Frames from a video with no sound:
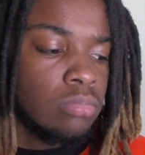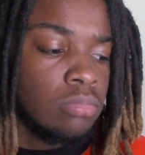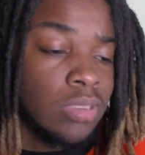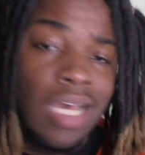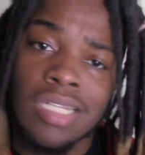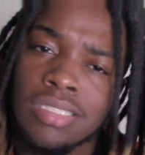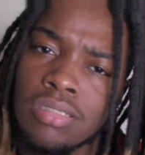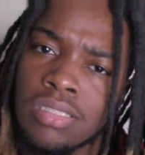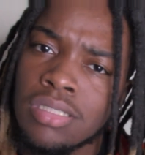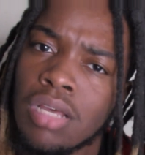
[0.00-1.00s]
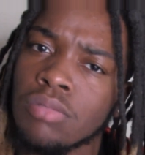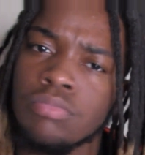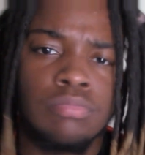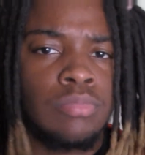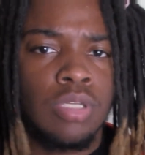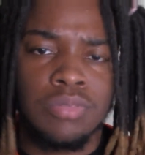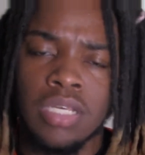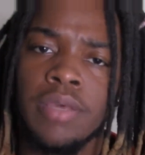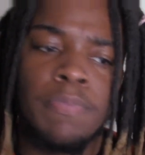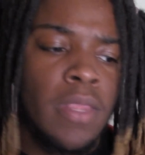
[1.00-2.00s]
Excited to share this song, you know what
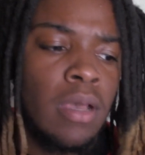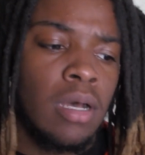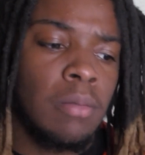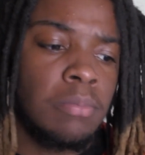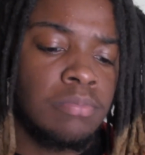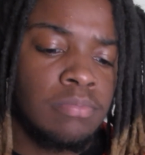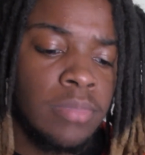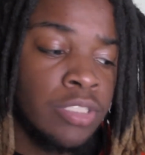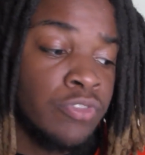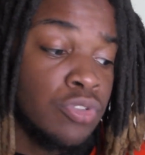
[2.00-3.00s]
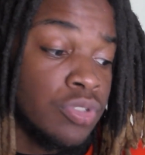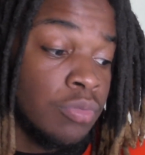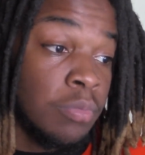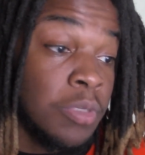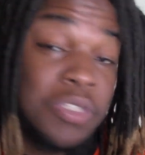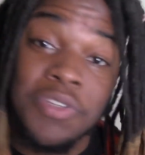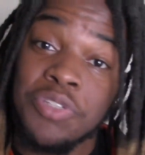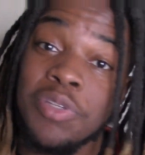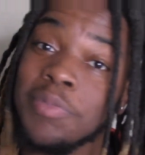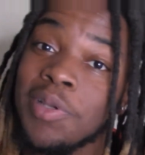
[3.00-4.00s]
I'm saying? Music videos
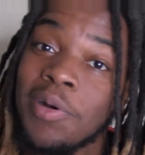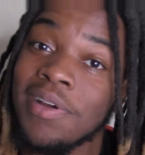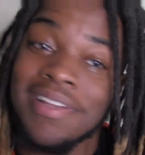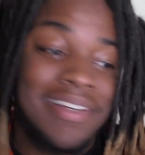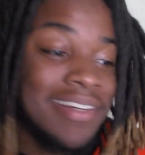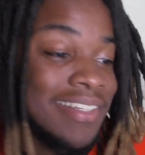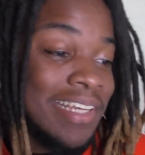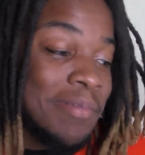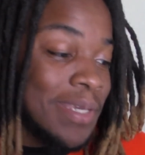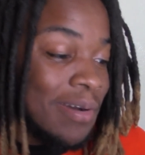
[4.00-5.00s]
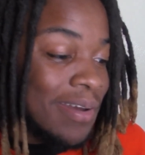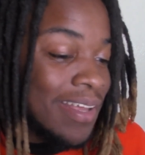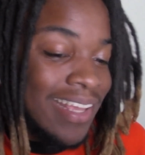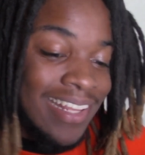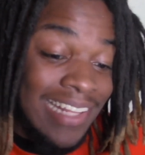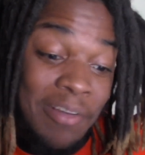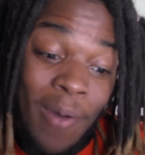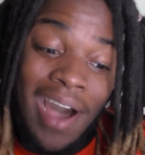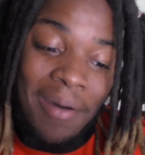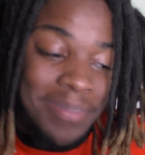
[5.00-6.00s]
really be going, they
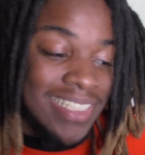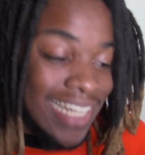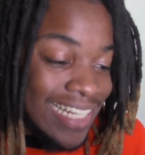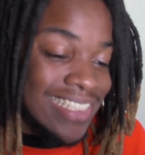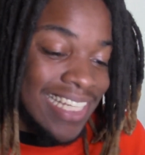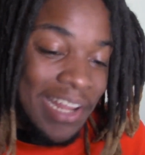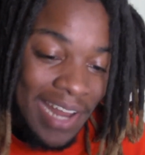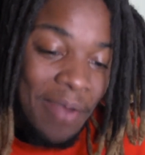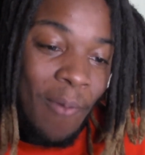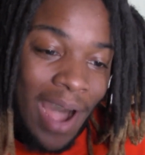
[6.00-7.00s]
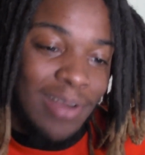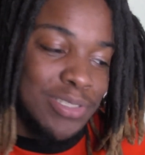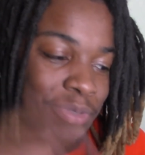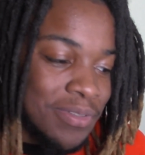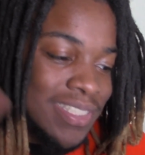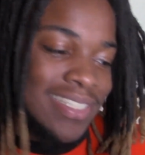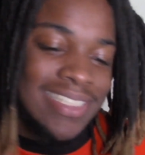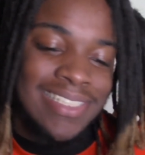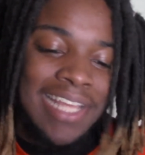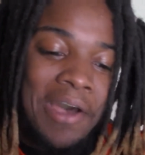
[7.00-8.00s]
wild, I'm gonna say that shit, they wild, so we gonna see how this
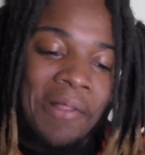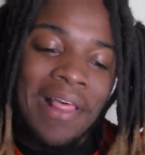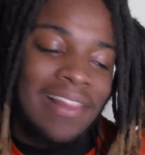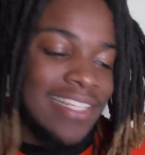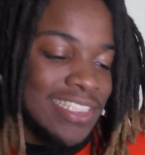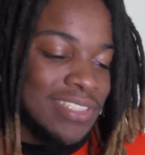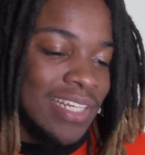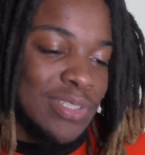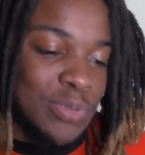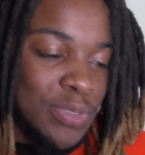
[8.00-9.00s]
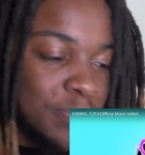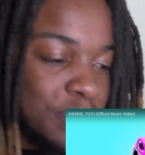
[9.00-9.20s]
shit sound. Let's get straight into it.